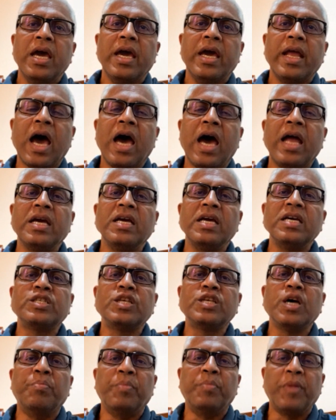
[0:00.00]
Iran
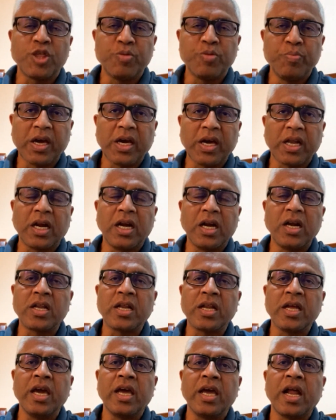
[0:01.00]
is a much bigger
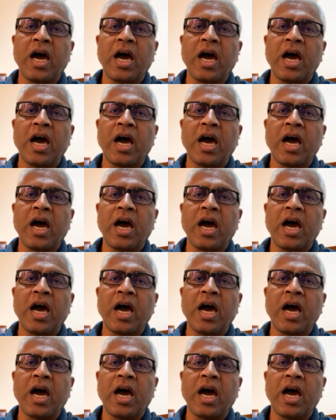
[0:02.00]
country.